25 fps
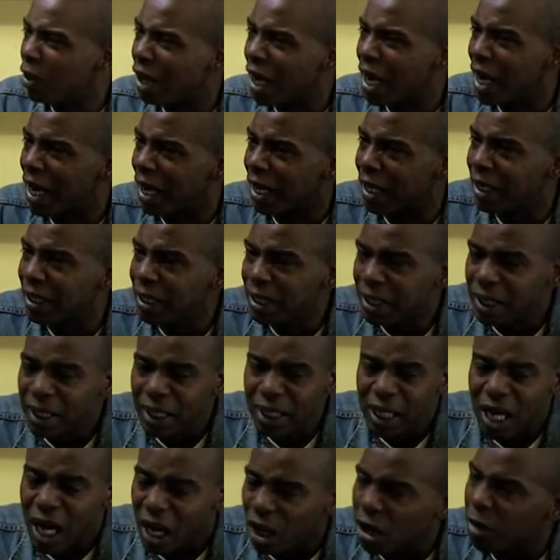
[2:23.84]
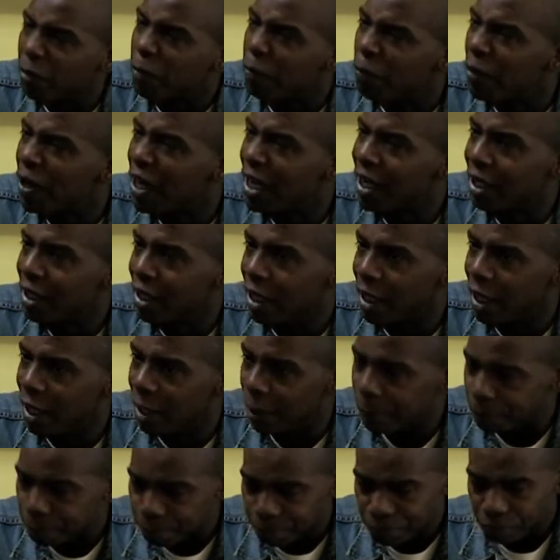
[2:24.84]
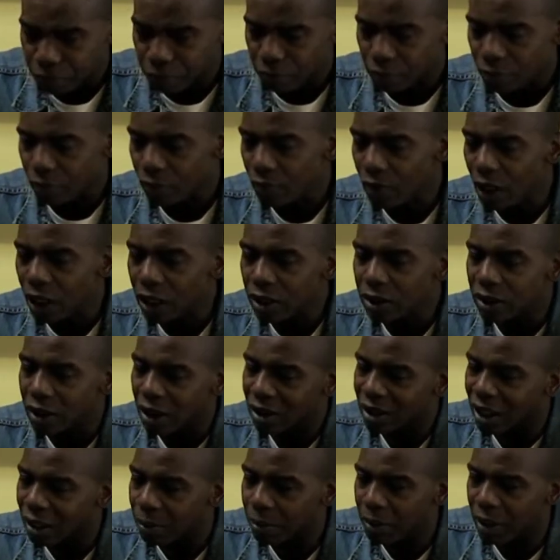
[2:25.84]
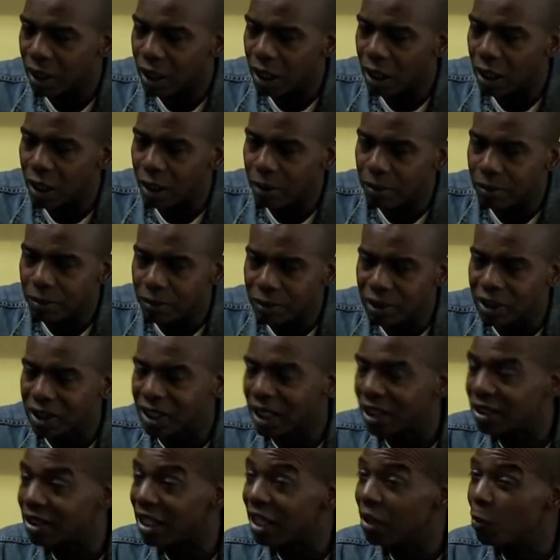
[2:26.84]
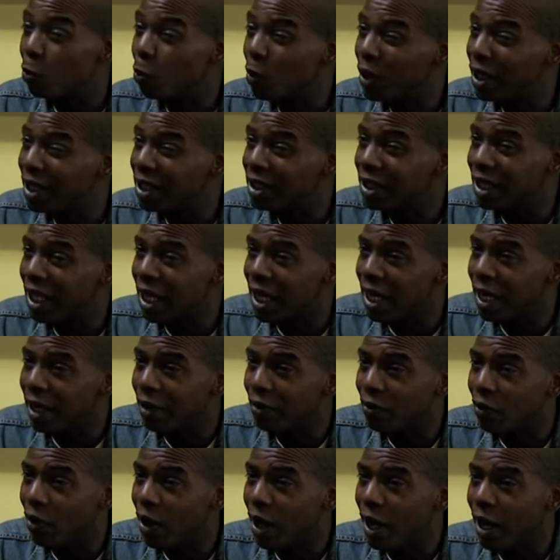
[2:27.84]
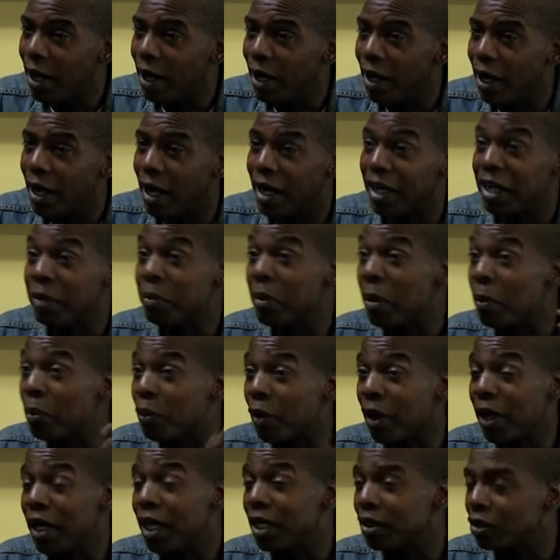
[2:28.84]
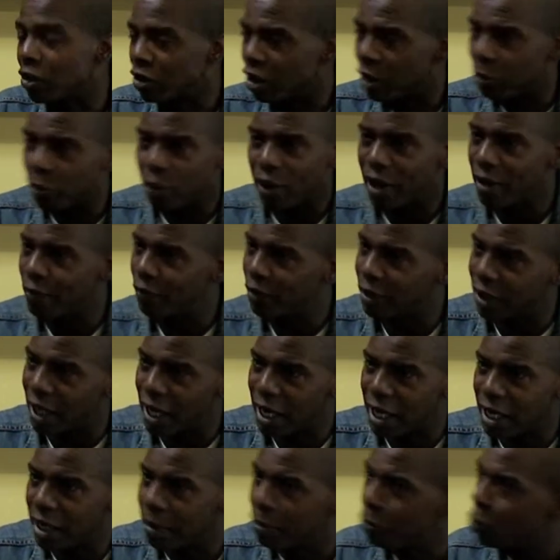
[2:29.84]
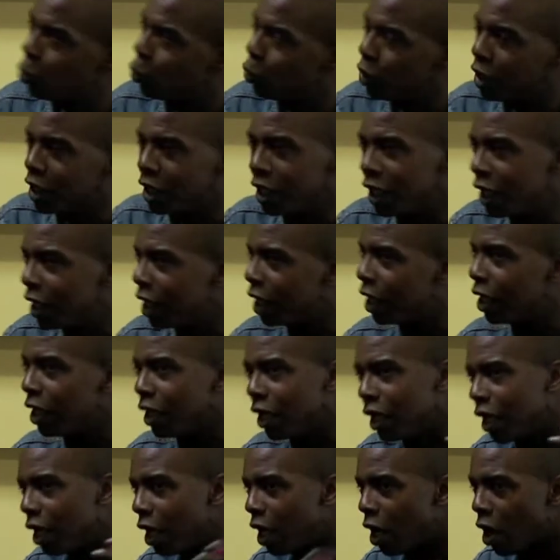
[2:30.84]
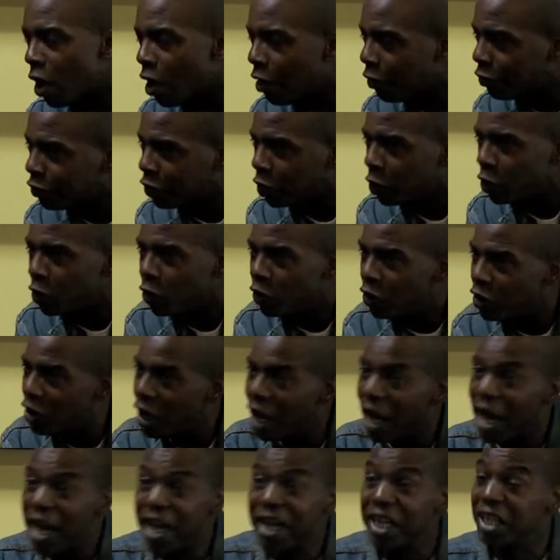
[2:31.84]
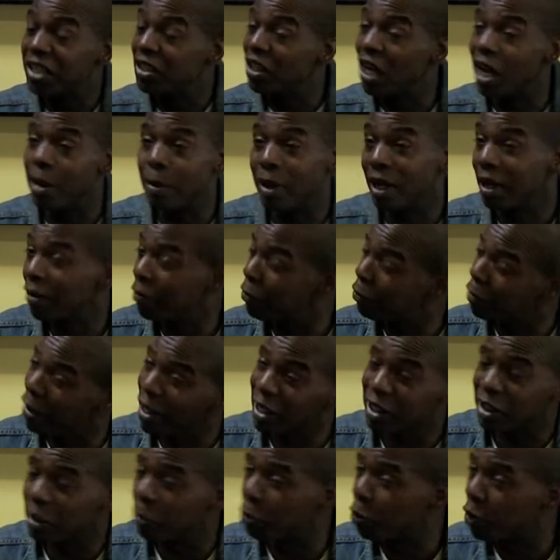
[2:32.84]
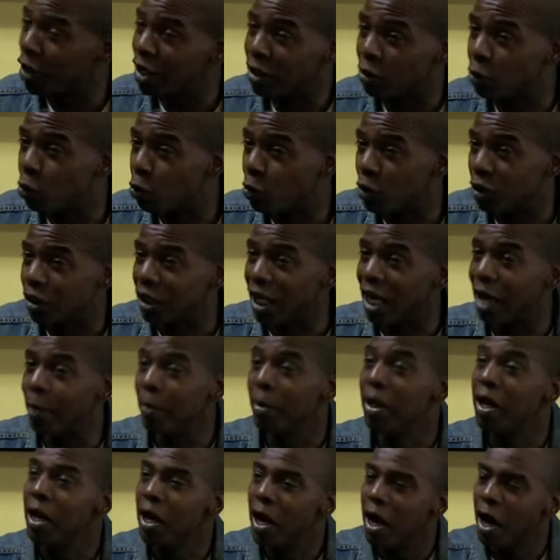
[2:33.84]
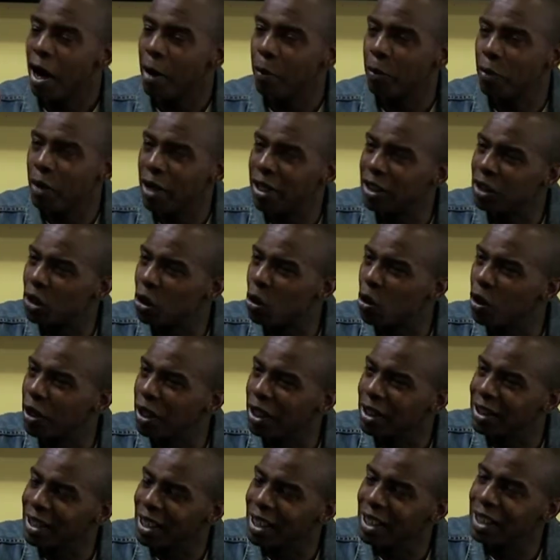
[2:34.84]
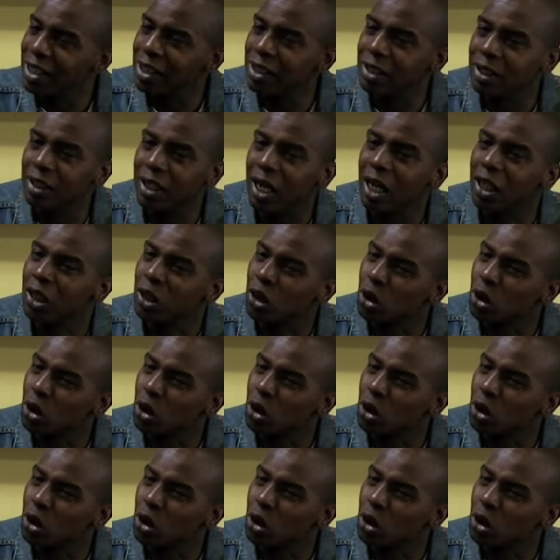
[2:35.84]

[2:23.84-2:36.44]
like I could fit in there. So I've done my 16 weeks there, right? And in my prayers, because I pray every day, in the morning, in the afternoon, night, anytime, I give thanks and praise all the time. I pray to God and I said, listen, I